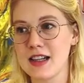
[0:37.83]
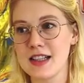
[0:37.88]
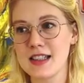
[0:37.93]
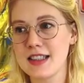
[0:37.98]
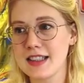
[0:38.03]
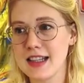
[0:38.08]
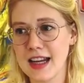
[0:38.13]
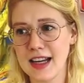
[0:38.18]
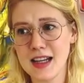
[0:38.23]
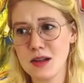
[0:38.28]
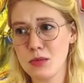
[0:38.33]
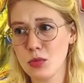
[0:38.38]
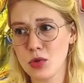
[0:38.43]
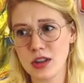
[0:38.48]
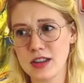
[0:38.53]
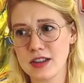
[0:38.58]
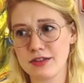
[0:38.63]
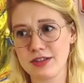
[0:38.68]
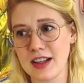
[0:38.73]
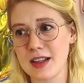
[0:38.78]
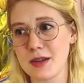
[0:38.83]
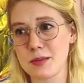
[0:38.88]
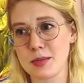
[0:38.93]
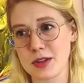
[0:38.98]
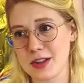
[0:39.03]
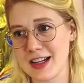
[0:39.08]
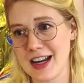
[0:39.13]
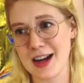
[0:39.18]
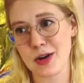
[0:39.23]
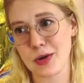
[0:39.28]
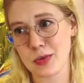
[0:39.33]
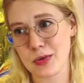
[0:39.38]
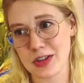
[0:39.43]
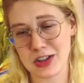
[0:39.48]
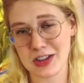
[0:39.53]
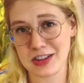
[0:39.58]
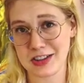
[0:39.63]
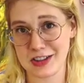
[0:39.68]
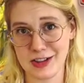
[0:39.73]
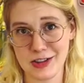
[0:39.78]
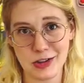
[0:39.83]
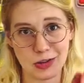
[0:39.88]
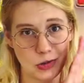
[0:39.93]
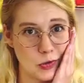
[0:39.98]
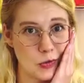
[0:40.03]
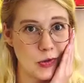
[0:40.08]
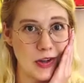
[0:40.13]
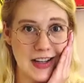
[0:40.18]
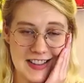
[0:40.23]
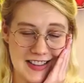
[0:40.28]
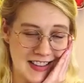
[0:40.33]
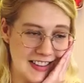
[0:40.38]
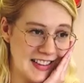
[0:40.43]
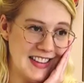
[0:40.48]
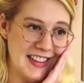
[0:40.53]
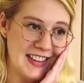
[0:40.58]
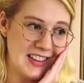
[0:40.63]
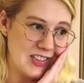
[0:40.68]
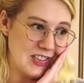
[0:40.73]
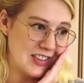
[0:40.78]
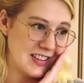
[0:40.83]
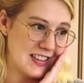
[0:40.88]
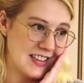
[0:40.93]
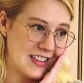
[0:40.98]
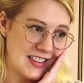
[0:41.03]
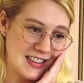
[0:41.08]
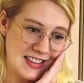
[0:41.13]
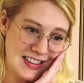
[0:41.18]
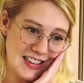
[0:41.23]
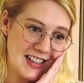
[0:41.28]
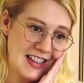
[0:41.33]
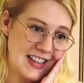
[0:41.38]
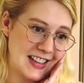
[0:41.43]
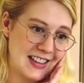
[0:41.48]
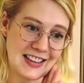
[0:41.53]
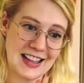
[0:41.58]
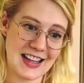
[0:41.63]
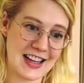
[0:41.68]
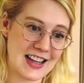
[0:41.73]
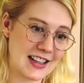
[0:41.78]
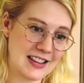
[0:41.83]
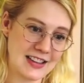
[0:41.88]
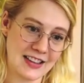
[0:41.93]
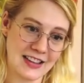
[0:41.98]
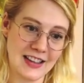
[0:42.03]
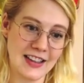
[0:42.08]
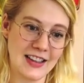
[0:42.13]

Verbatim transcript: It's getting more developed now, which is kind of crazy just to see it like